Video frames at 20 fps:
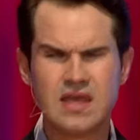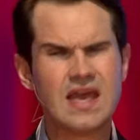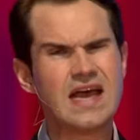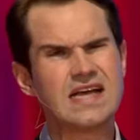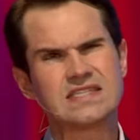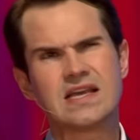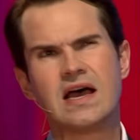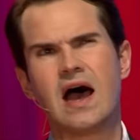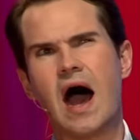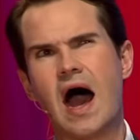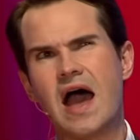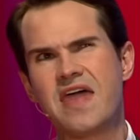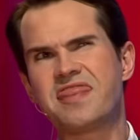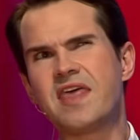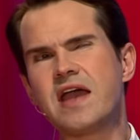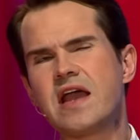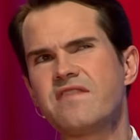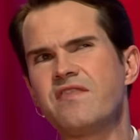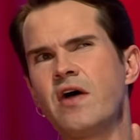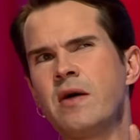Yes, I
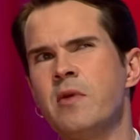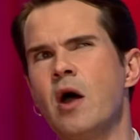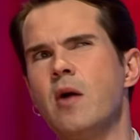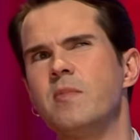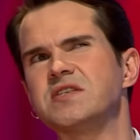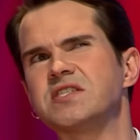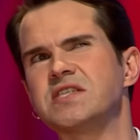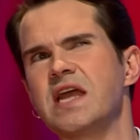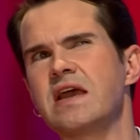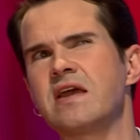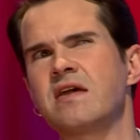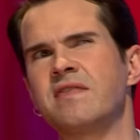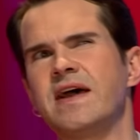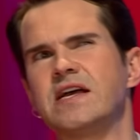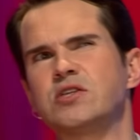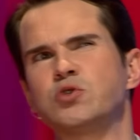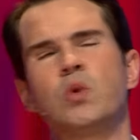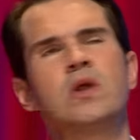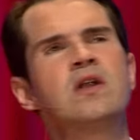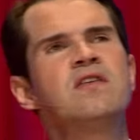think if I'm not mistaken,
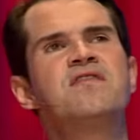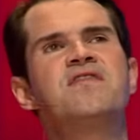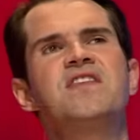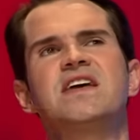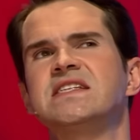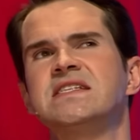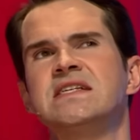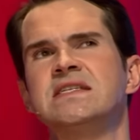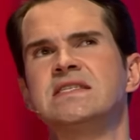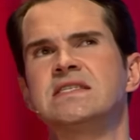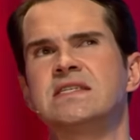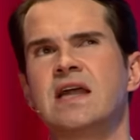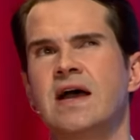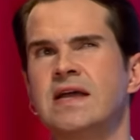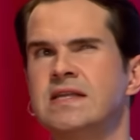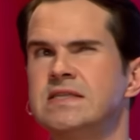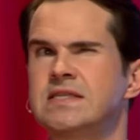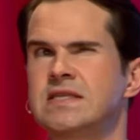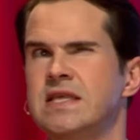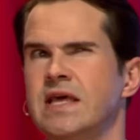that's one of
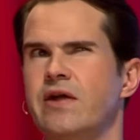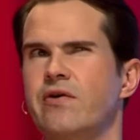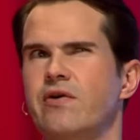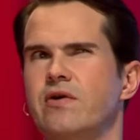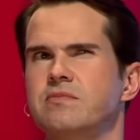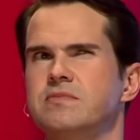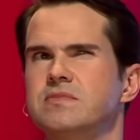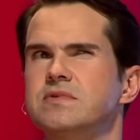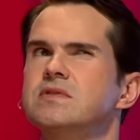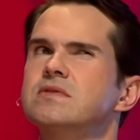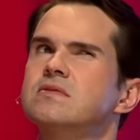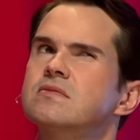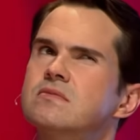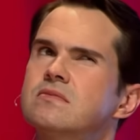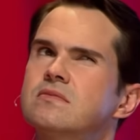Wittgenstein's theorems.